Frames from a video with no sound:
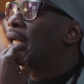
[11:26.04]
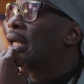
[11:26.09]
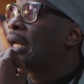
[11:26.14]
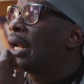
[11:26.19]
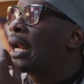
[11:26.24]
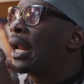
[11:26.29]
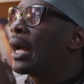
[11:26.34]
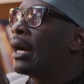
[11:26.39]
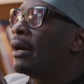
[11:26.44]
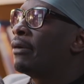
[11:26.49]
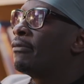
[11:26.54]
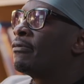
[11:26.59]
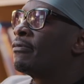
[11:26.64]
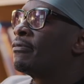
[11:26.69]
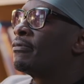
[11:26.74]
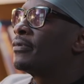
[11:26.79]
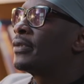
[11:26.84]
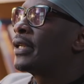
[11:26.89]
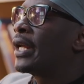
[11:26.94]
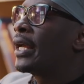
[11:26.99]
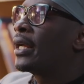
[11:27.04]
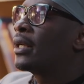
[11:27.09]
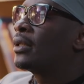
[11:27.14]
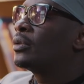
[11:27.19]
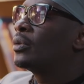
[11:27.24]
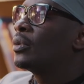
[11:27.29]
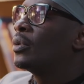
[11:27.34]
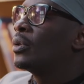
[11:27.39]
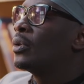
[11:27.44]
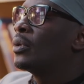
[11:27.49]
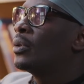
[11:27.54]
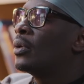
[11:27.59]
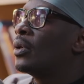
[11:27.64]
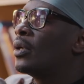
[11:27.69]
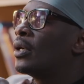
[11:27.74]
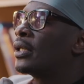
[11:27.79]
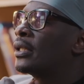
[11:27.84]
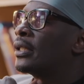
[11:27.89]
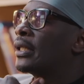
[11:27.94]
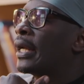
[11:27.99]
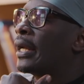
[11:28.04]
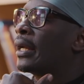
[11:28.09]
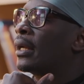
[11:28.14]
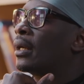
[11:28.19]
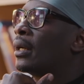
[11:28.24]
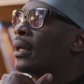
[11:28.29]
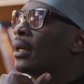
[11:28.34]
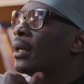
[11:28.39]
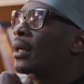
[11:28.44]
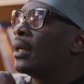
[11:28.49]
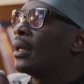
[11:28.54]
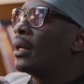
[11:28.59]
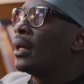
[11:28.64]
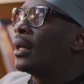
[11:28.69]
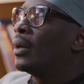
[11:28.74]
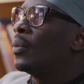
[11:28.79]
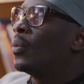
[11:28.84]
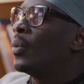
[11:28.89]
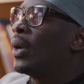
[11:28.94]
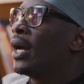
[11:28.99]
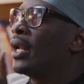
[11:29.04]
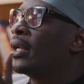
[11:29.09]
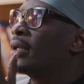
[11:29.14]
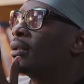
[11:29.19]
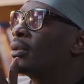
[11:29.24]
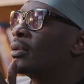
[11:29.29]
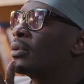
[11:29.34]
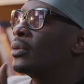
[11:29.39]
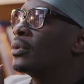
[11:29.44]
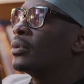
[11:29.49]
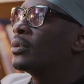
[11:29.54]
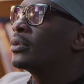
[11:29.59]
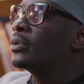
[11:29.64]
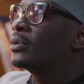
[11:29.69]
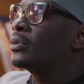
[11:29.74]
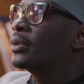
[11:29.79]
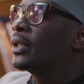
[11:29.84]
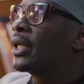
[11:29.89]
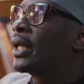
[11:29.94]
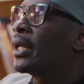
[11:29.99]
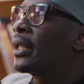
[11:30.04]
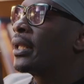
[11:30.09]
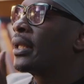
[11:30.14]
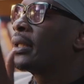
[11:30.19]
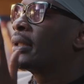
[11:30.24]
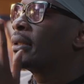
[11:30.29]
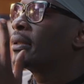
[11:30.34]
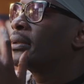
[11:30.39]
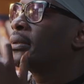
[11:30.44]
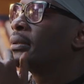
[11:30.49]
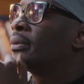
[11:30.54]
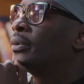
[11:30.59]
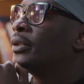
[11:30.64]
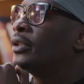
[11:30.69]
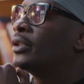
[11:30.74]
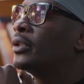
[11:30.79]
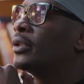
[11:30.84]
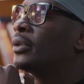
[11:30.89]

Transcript: love, to go on, a world cruise together with